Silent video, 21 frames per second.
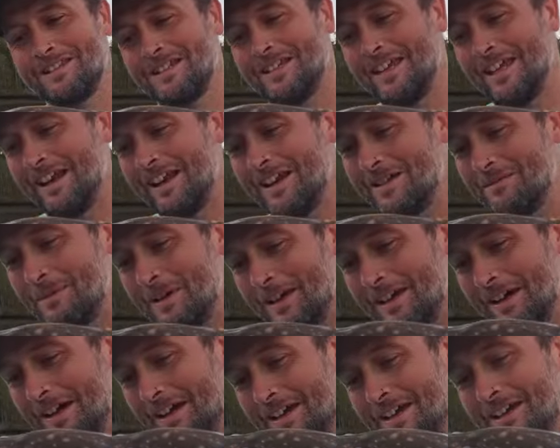doesn't get any
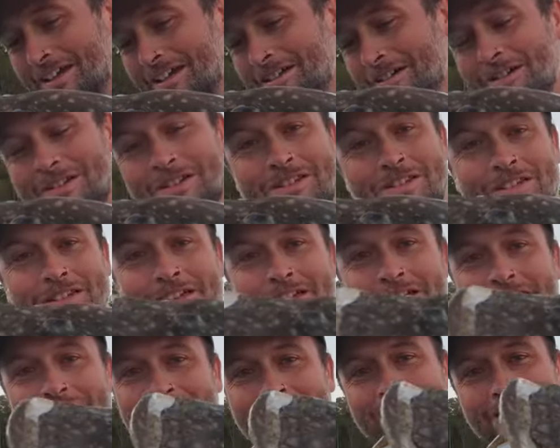better, hey, honestly.
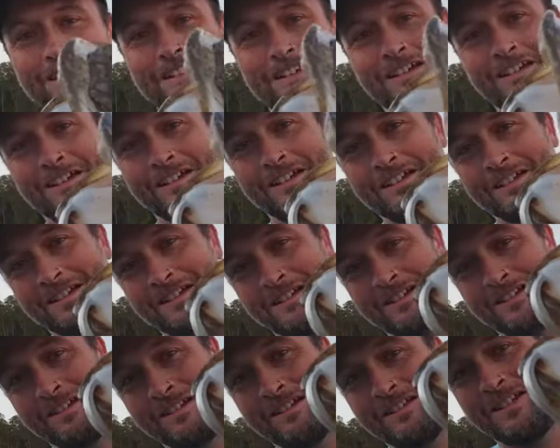
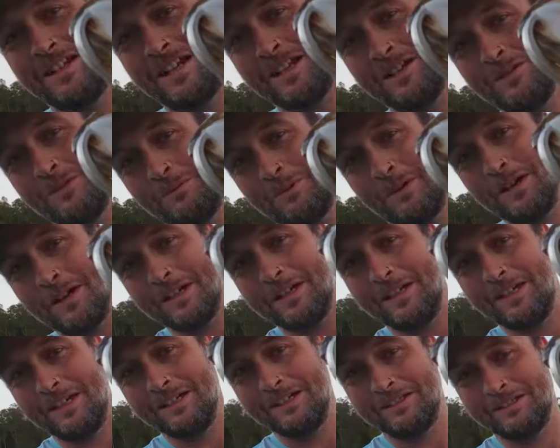Jackall
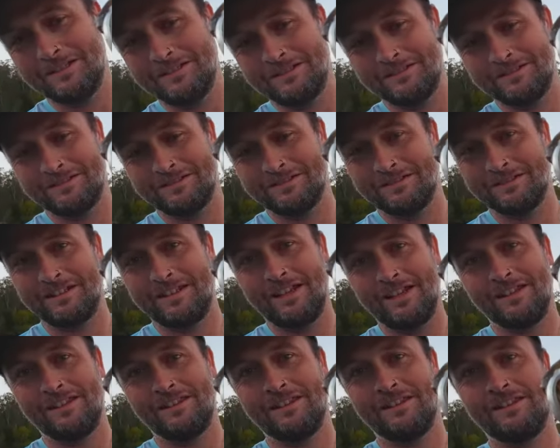Mikey
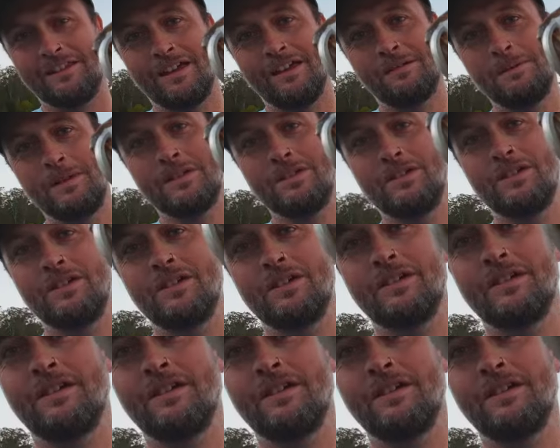getting the damage.